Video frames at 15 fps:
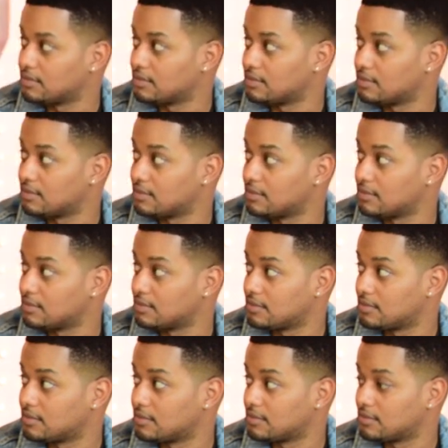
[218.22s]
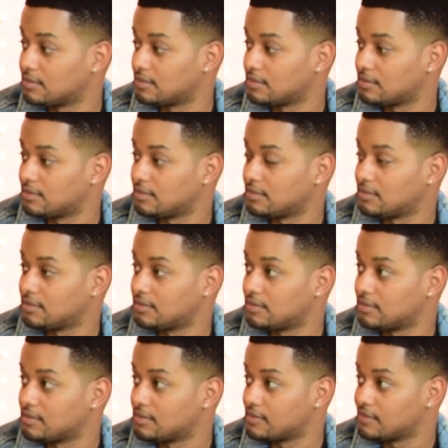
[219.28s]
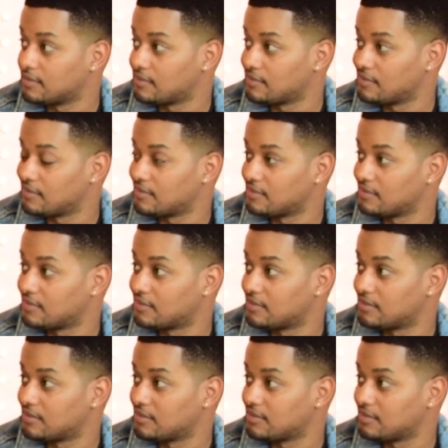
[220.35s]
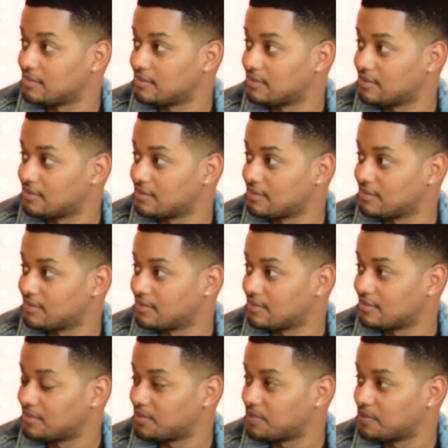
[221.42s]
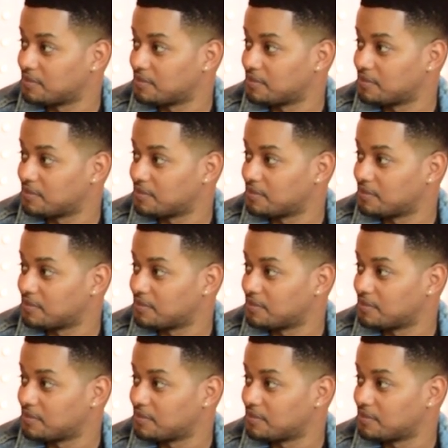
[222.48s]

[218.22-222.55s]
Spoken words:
[no speech]